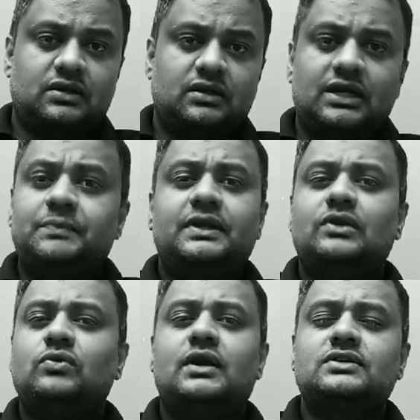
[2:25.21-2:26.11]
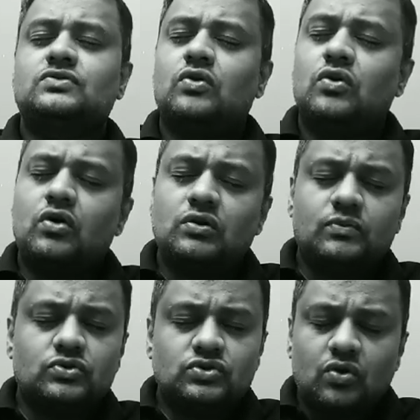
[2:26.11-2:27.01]
let me tell you guys,
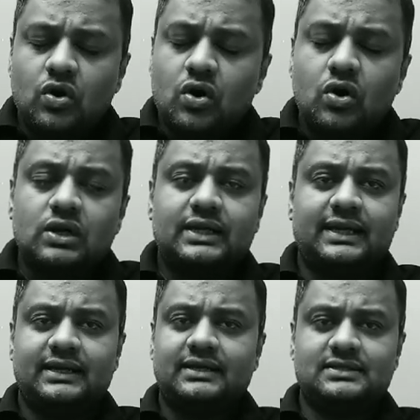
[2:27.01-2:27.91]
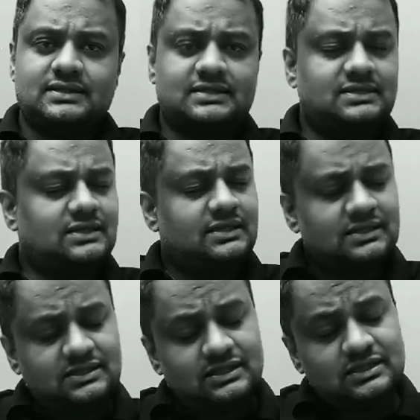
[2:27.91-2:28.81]
almost all categories, SC,
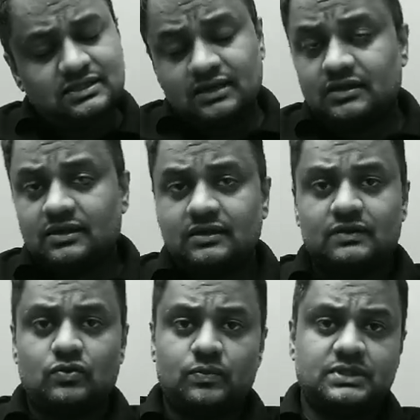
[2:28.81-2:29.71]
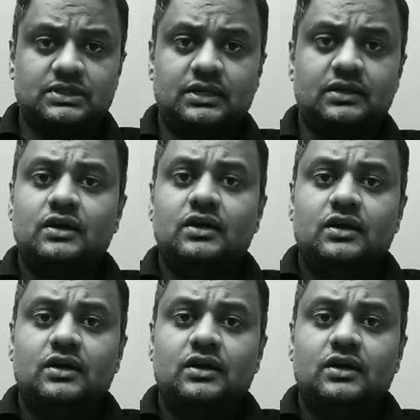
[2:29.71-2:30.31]
ST, General, OBC,